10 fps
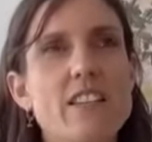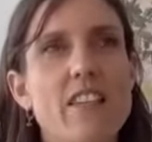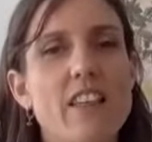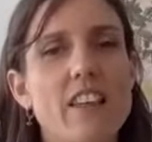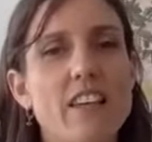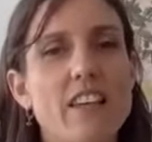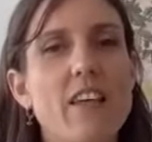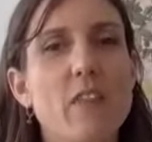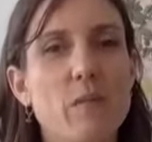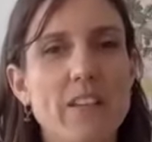
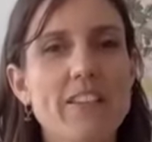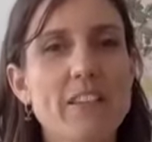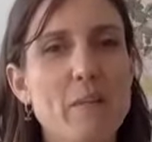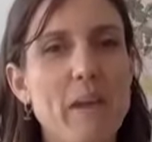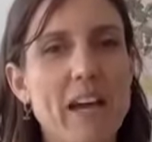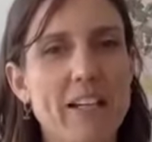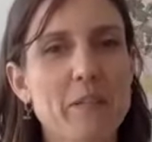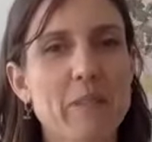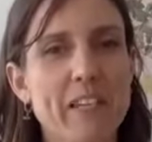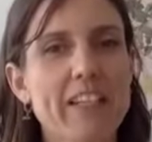the ones in the bargain
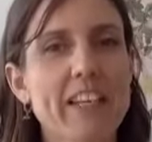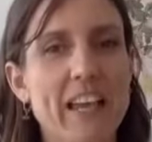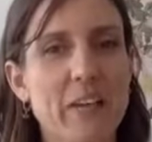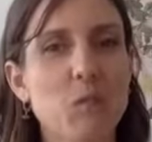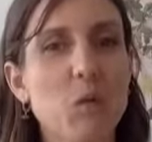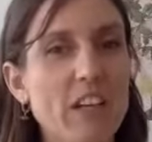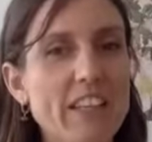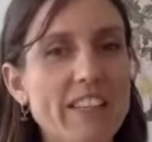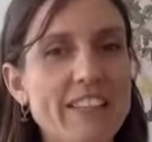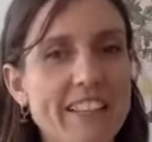bin at
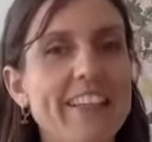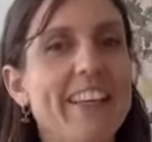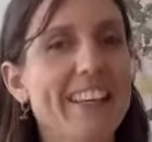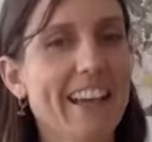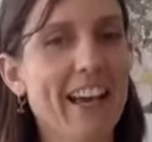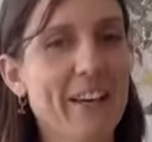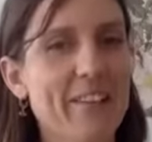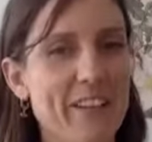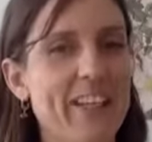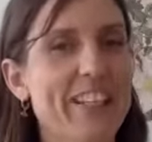Woolies,
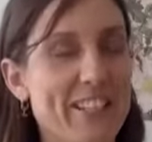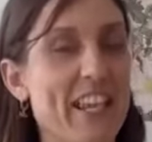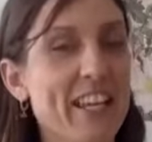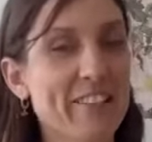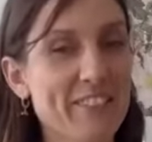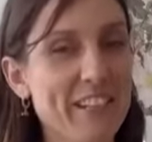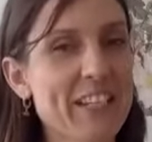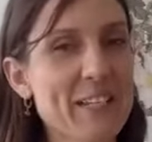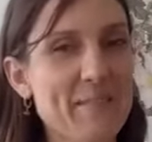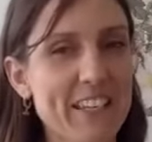generally
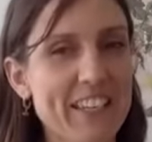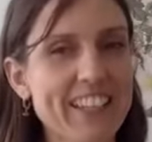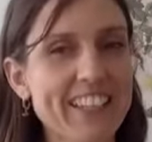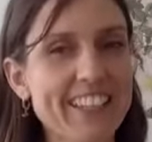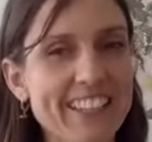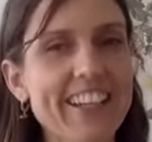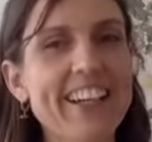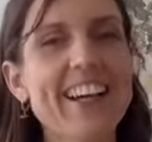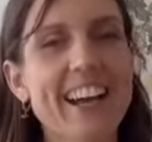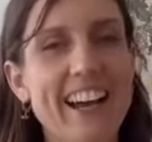speaking,
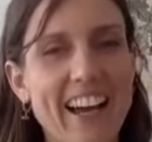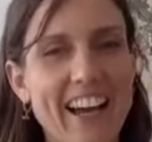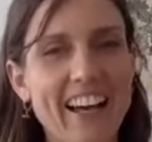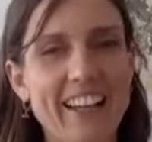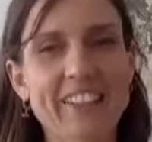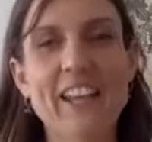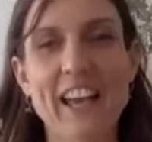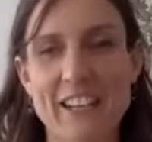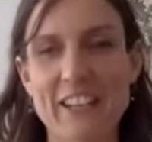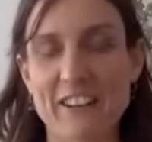are
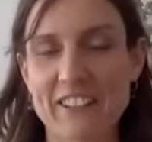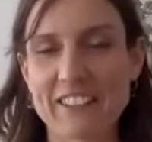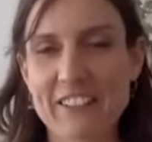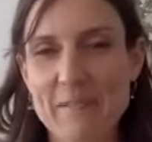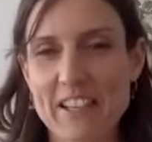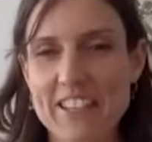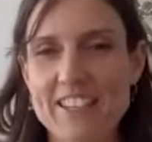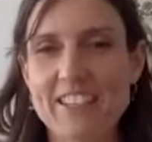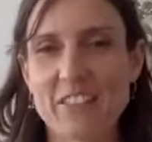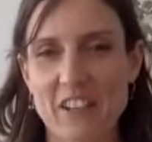not your best
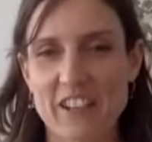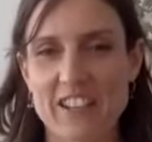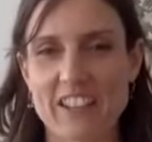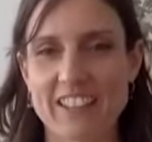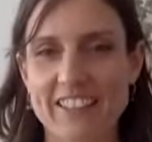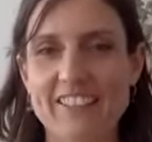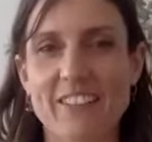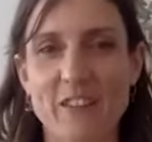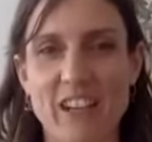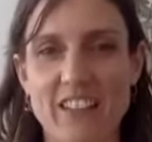quality
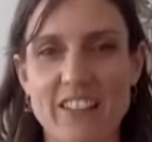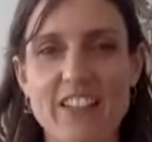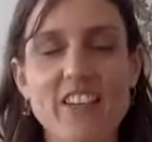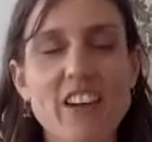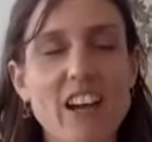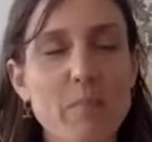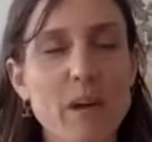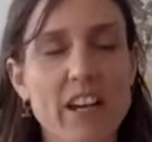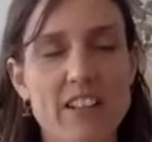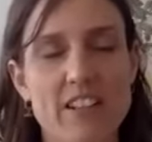ones. There are
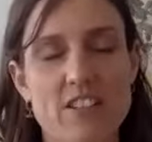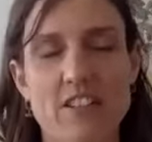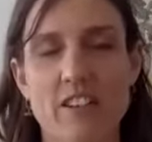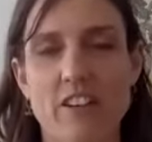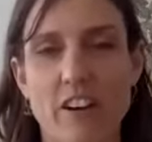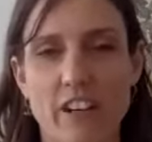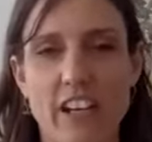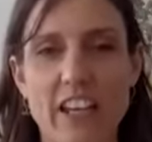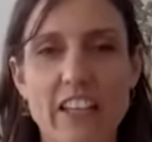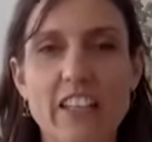
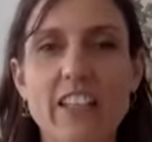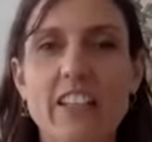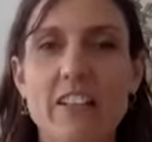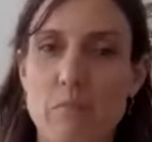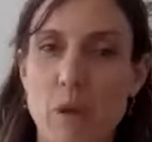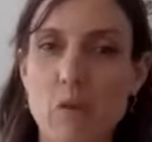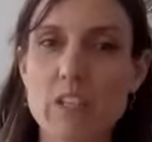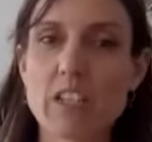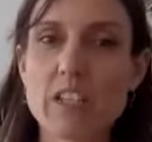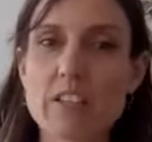practitioner-only
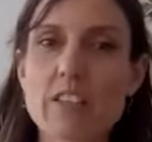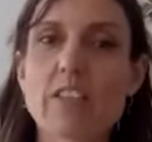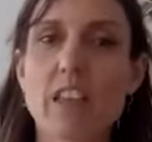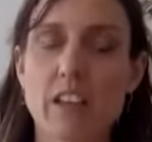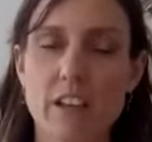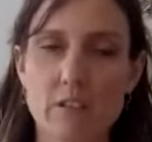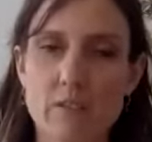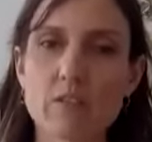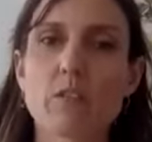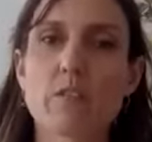multis that are
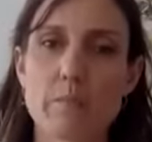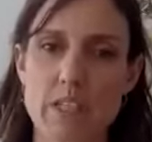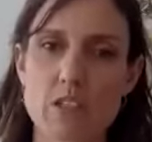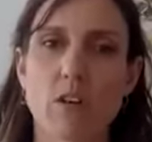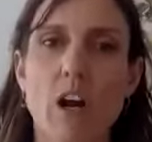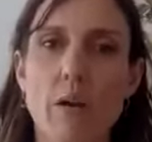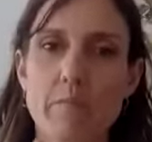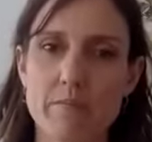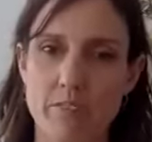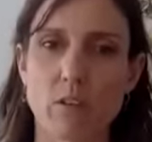prescribed
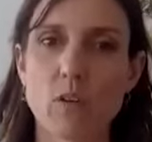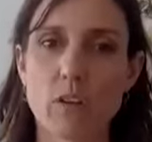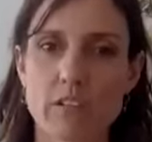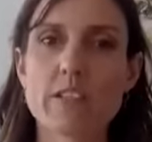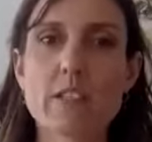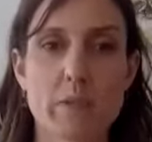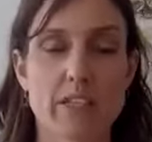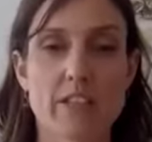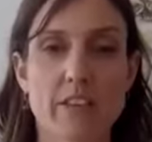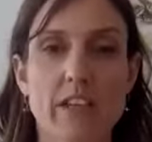for
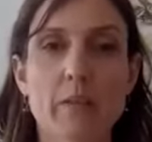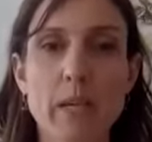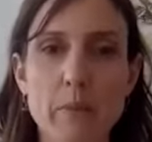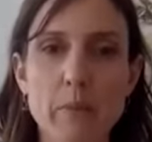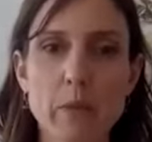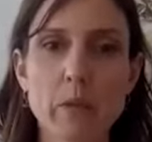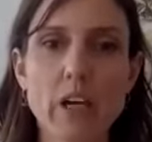specific people,